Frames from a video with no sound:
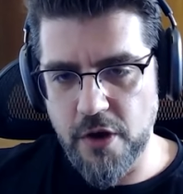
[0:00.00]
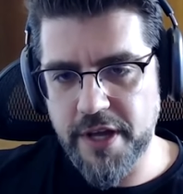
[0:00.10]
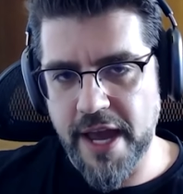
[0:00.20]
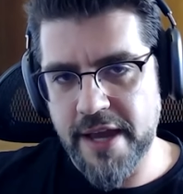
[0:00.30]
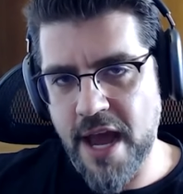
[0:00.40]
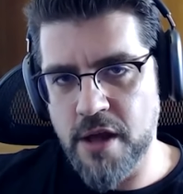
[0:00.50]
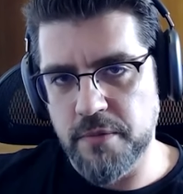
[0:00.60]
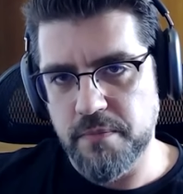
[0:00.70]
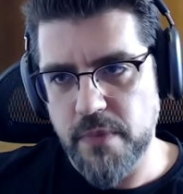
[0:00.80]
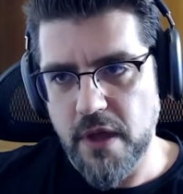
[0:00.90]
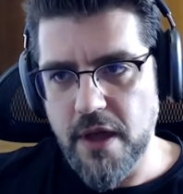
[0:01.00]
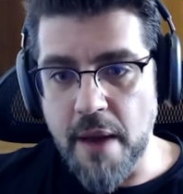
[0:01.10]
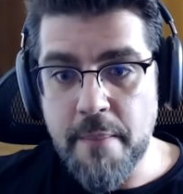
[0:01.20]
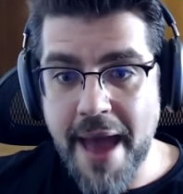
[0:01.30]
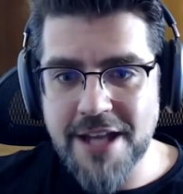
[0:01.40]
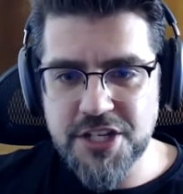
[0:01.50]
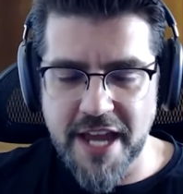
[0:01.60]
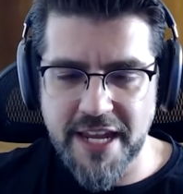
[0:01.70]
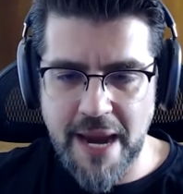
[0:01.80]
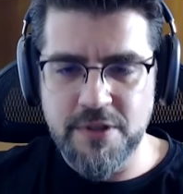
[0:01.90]
okay now imagine
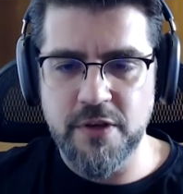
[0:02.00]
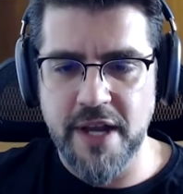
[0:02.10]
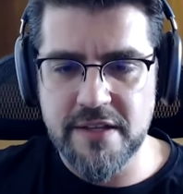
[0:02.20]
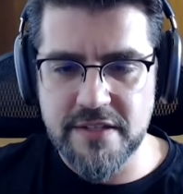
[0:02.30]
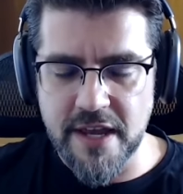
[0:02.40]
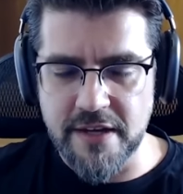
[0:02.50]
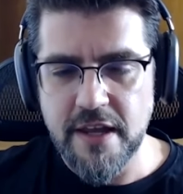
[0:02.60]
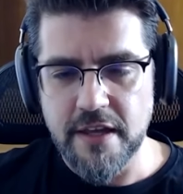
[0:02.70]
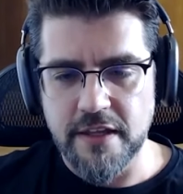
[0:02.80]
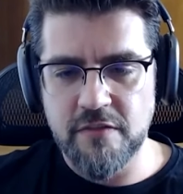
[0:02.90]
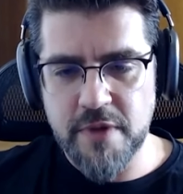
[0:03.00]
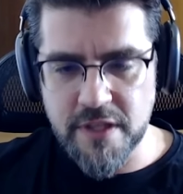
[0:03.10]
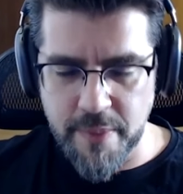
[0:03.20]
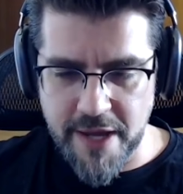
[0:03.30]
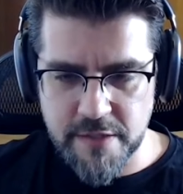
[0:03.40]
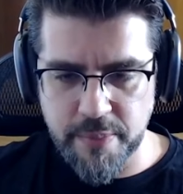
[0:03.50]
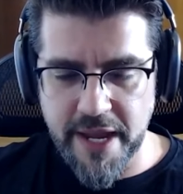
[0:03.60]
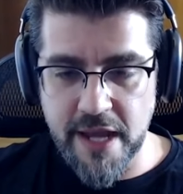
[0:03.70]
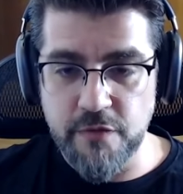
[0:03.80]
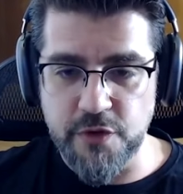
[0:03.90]
i came to you and i said give me the best
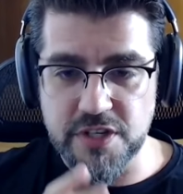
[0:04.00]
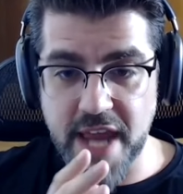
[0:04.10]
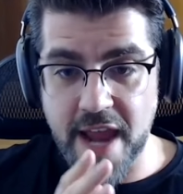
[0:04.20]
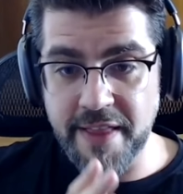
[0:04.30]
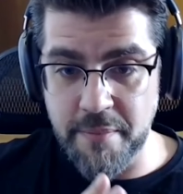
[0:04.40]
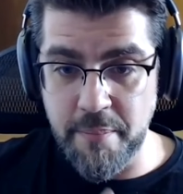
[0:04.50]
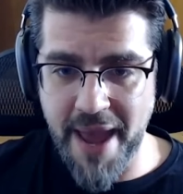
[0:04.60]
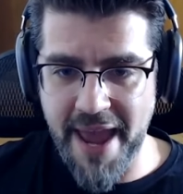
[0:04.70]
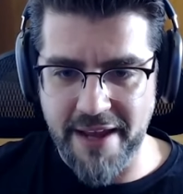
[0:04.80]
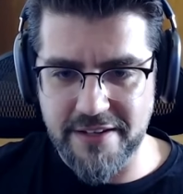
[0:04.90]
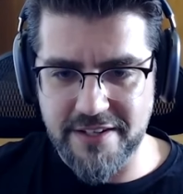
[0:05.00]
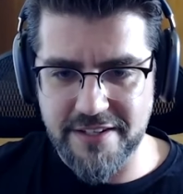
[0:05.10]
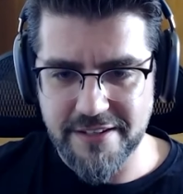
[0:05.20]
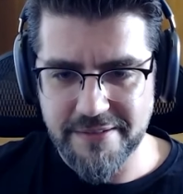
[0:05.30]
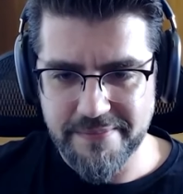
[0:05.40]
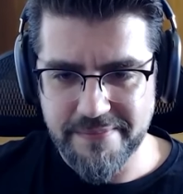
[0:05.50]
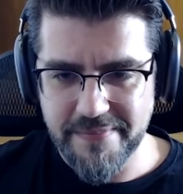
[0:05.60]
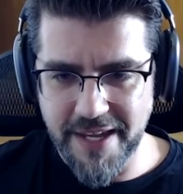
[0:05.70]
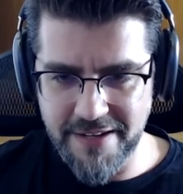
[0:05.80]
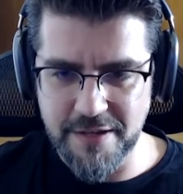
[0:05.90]
plan for scaling banks
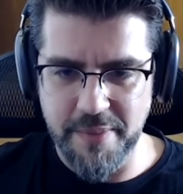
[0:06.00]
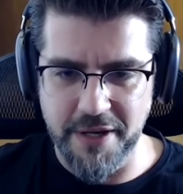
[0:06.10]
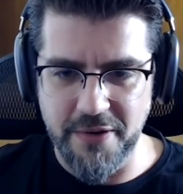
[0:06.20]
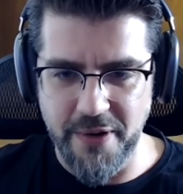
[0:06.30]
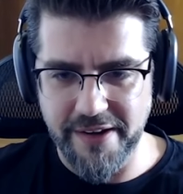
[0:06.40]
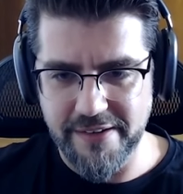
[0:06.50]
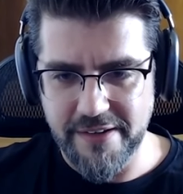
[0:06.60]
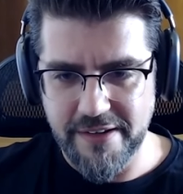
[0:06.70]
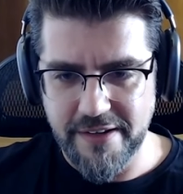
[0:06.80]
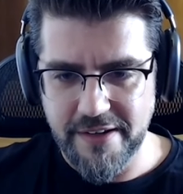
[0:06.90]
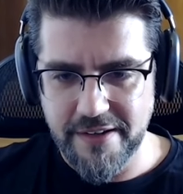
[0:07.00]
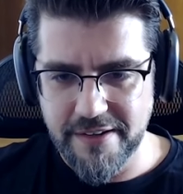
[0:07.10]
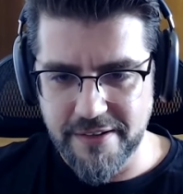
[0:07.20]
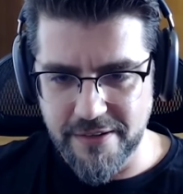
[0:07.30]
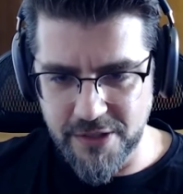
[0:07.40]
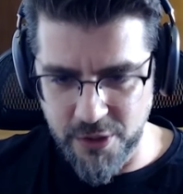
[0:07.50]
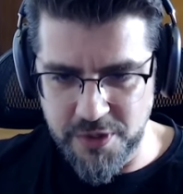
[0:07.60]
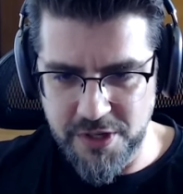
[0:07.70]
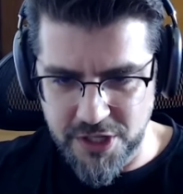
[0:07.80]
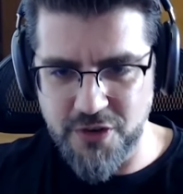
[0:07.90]
into bitcoin you
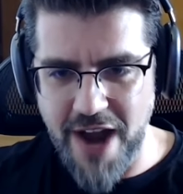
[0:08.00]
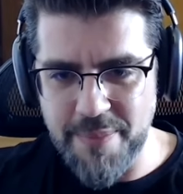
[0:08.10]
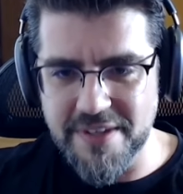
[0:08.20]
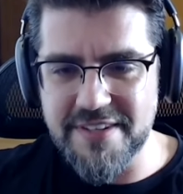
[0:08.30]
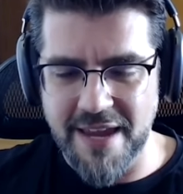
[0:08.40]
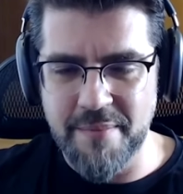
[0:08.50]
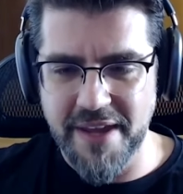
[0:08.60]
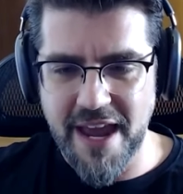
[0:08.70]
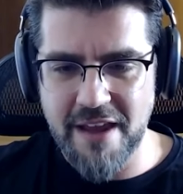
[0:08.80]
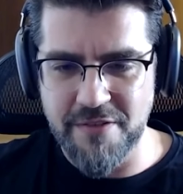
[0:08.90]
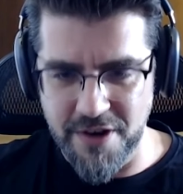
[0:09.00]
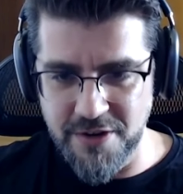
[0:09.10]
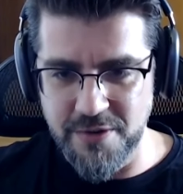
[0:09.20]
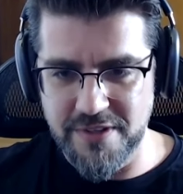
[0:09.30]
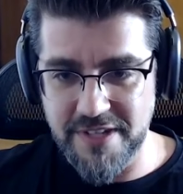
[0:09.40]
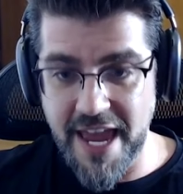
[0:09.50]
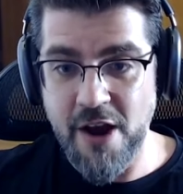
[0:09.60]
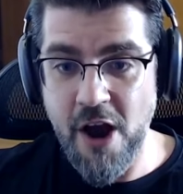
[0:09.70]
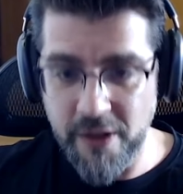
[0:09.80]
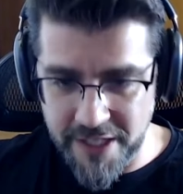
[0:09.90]
would describe the same behavior you would
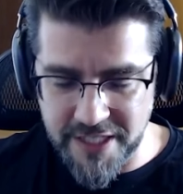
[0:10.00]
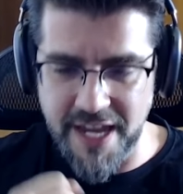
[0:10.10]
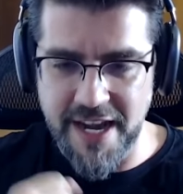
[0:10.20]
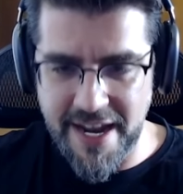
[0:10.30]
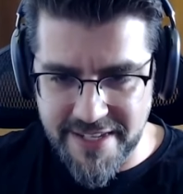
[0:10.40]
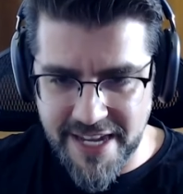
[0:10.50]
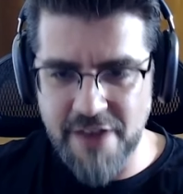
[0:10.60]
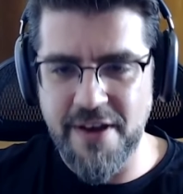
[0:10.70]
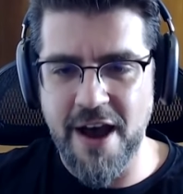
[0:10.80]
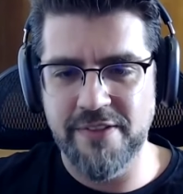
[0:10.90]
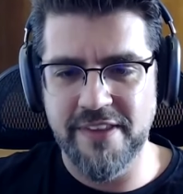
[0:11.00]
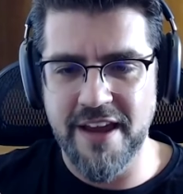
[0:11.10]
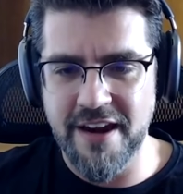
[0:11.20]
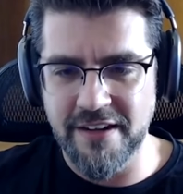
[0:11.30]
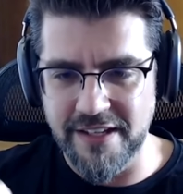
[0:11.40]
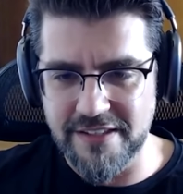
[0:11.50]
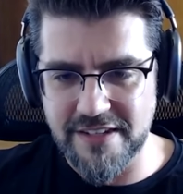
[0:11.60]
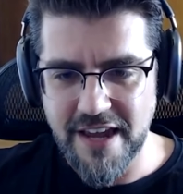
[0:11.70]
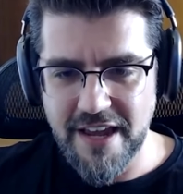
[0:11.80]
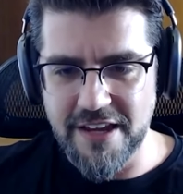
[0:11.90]
say oh let's get an etf out there
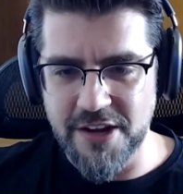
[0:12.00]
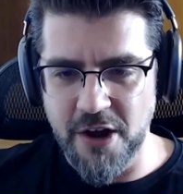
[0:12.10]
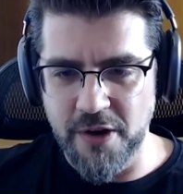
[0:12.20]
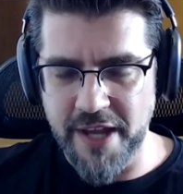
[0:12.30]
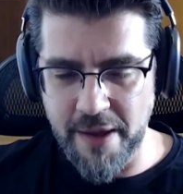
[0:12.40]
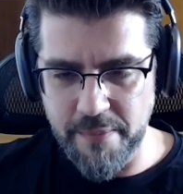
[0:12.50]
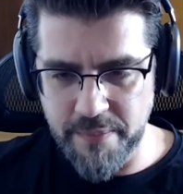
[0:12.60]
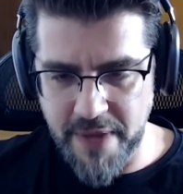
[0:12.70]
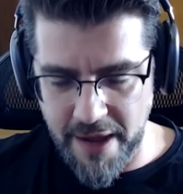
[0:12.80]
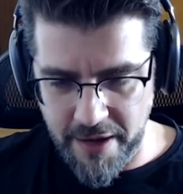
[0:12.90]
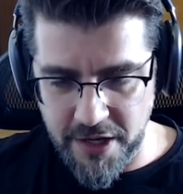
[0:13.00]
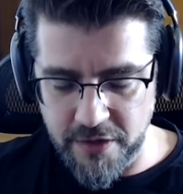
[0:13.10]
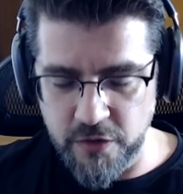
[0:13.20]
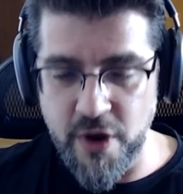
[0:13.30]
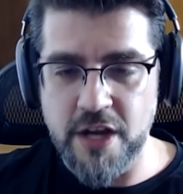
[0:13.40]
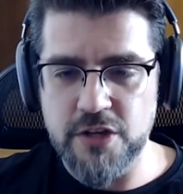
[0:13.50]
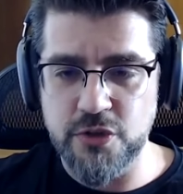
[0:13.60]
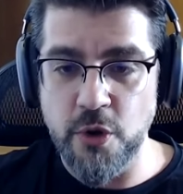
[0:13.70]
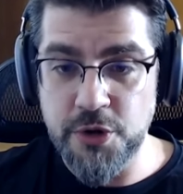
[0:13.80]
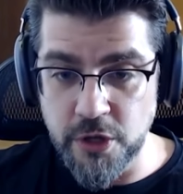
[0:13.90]
let's you know get get great
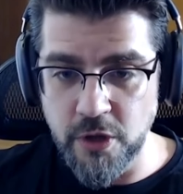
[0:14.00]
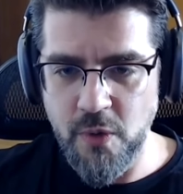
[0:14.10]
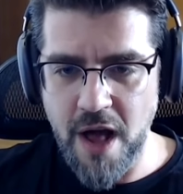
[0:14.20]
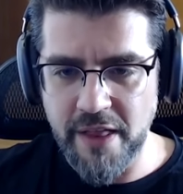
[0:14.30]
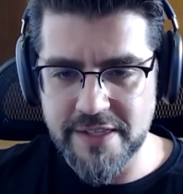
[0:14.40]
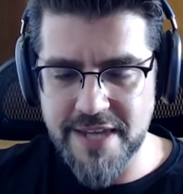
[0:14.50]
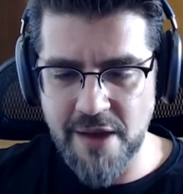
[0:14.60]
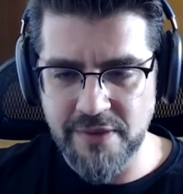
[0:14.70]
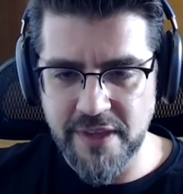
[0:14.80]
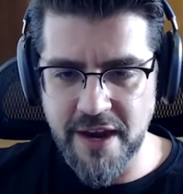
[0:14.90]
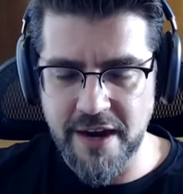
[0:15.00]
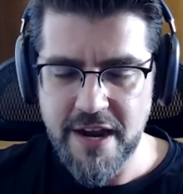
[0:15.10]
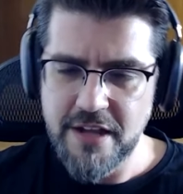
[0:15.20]
custodial wallets out there